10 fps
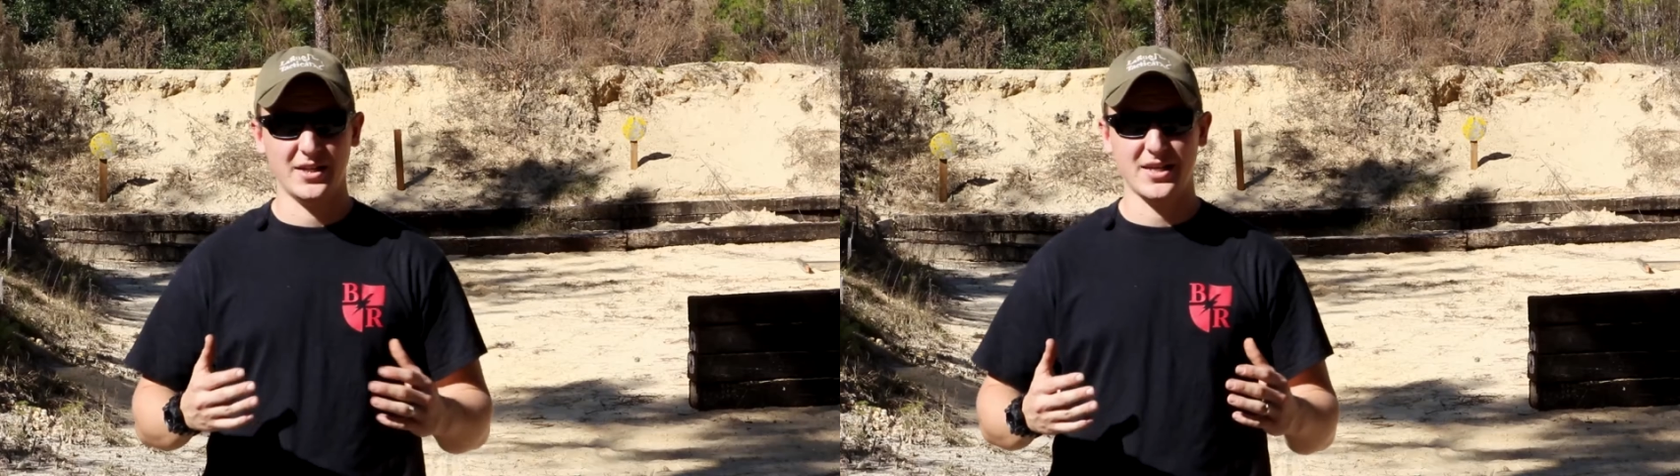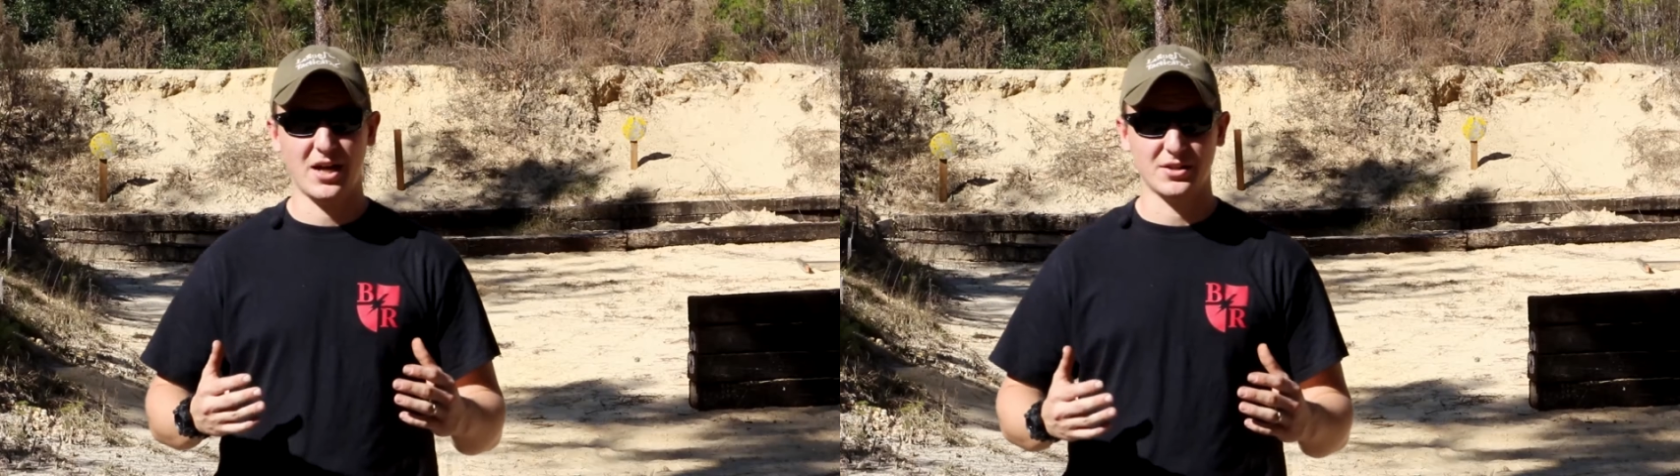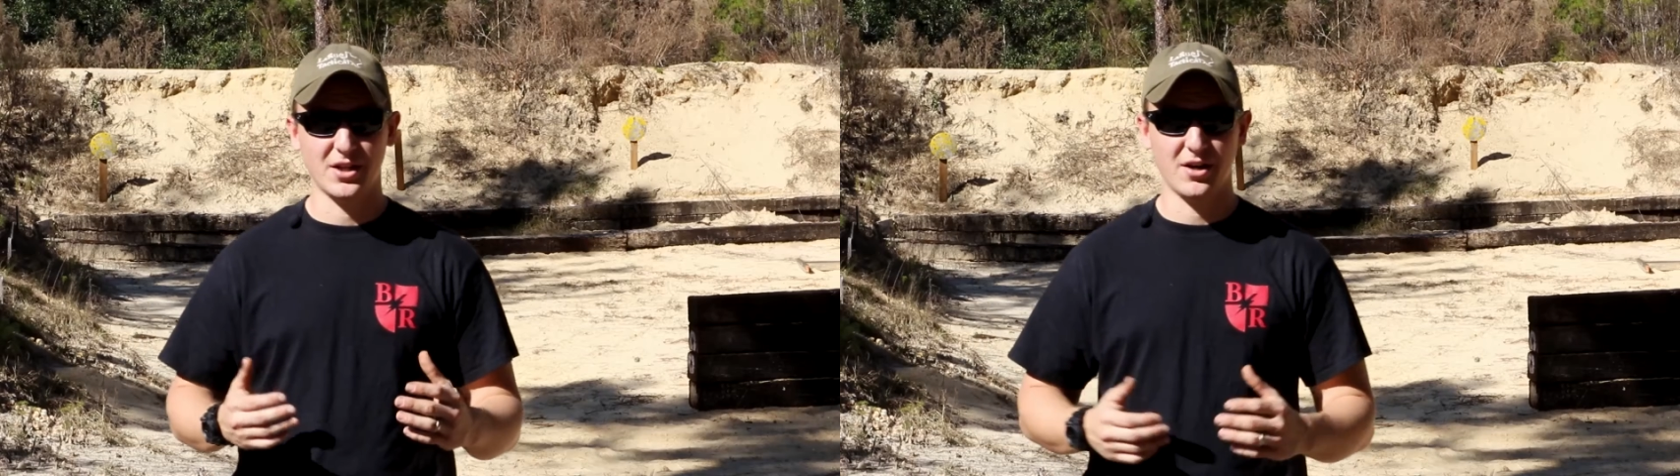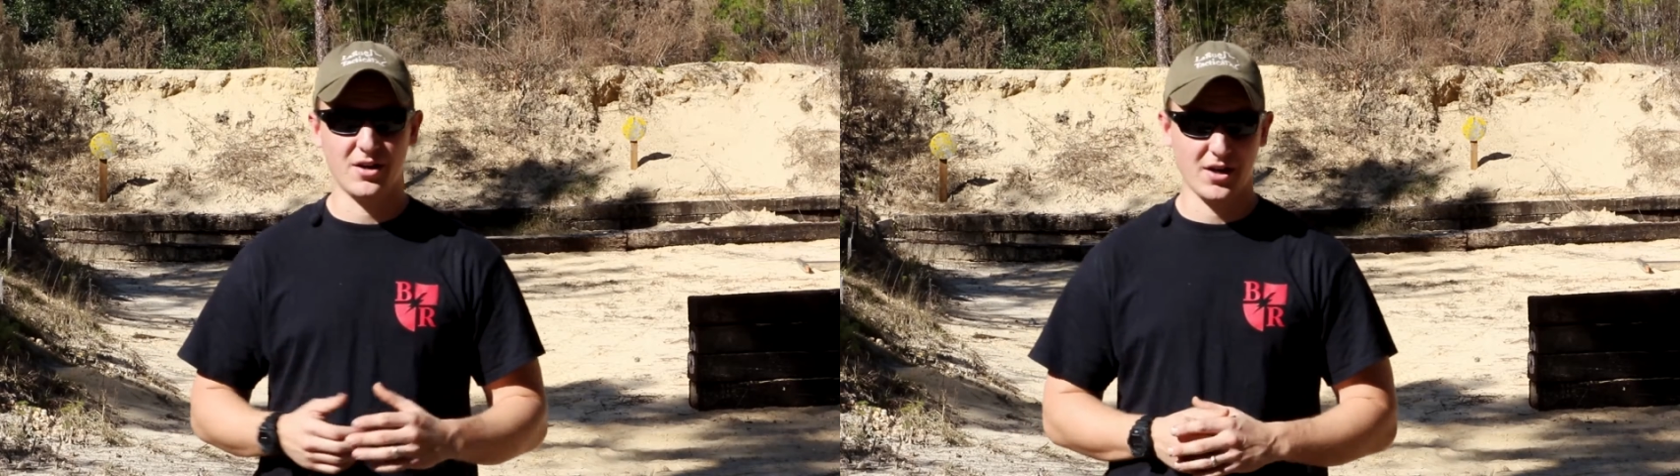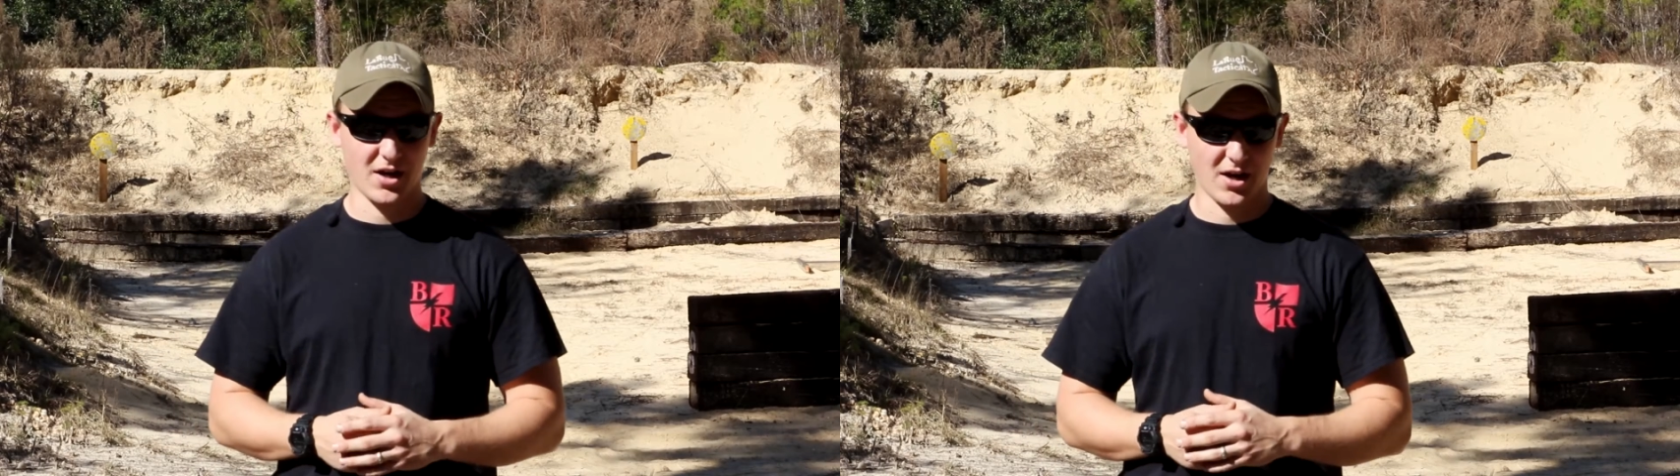it's out
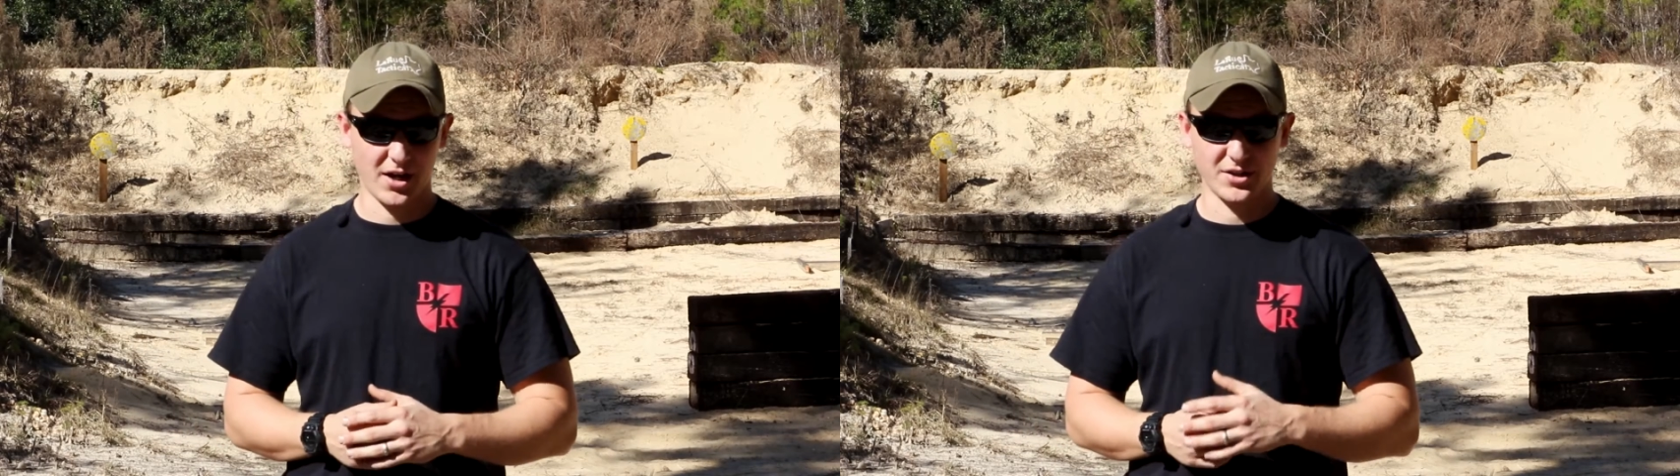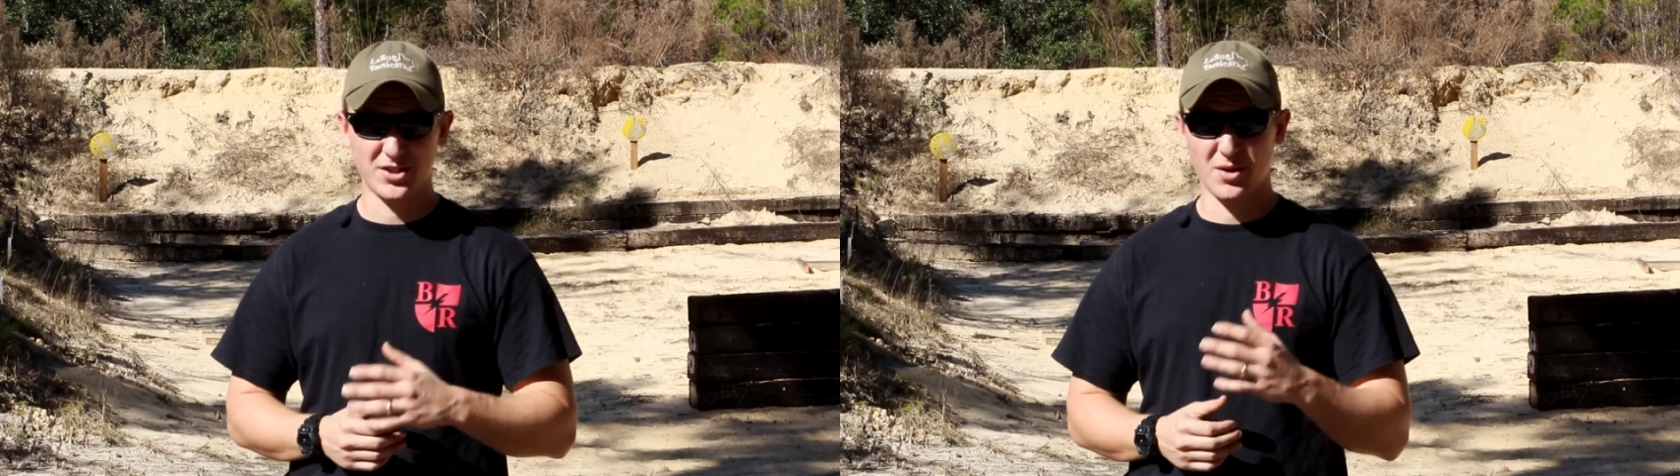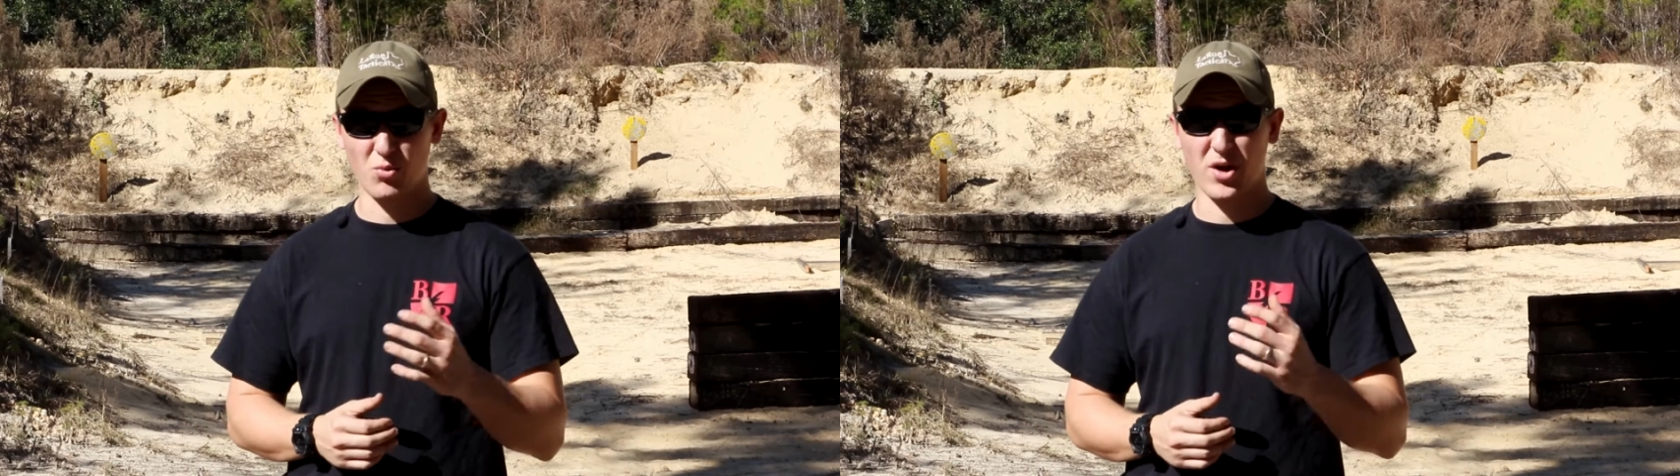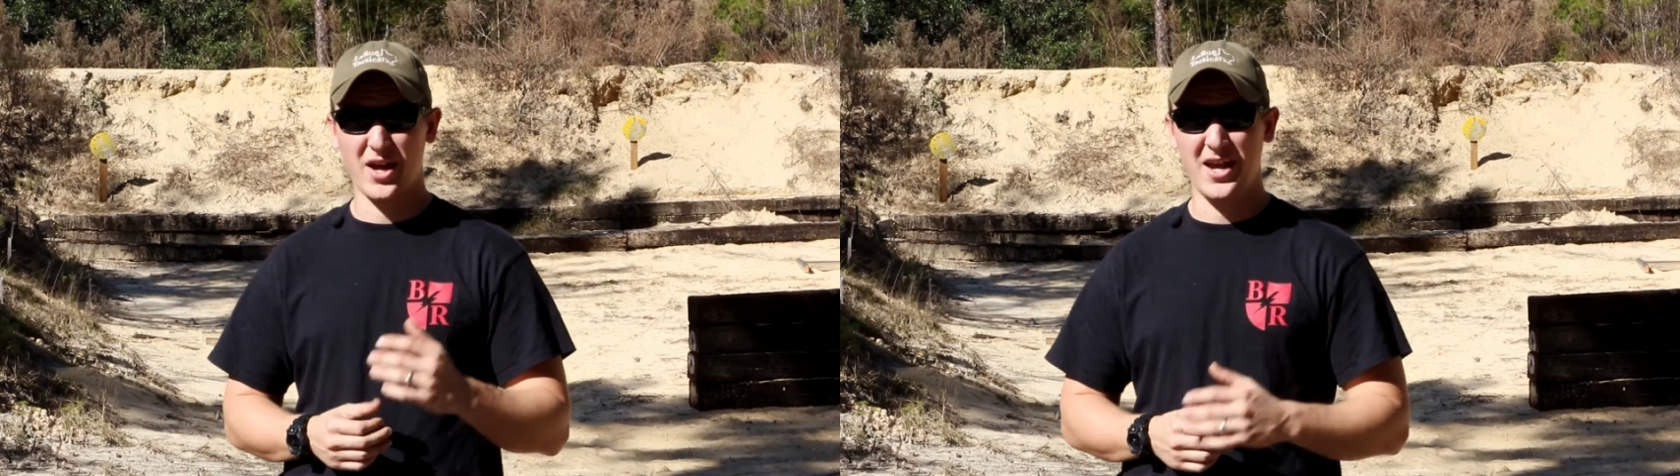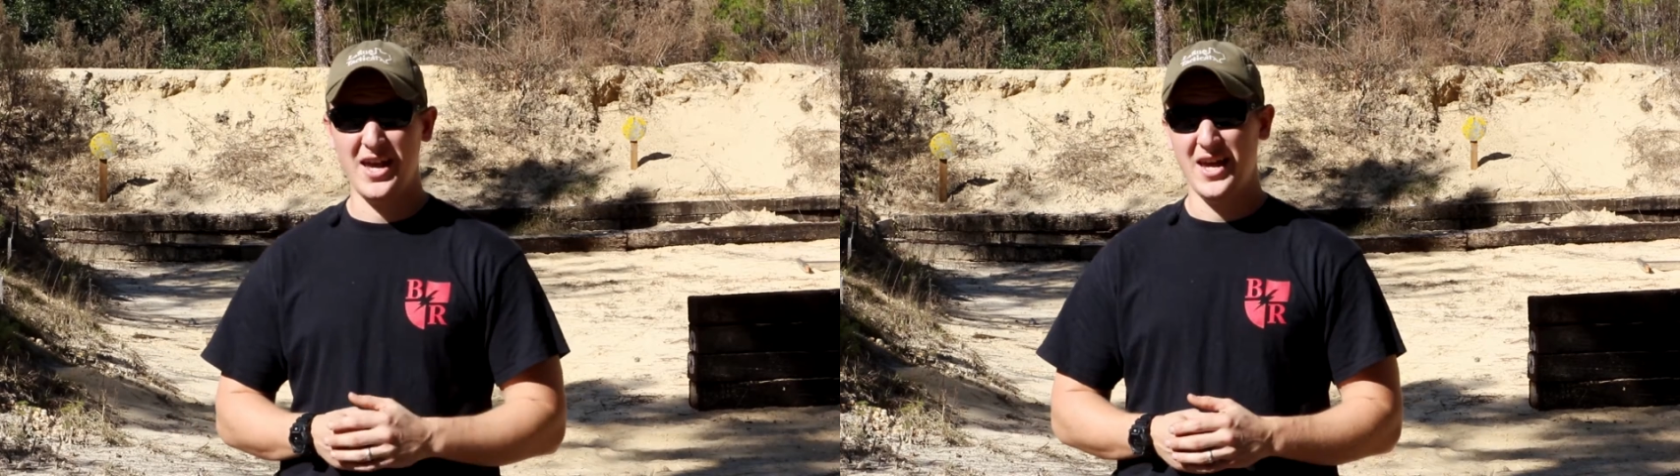there in some way.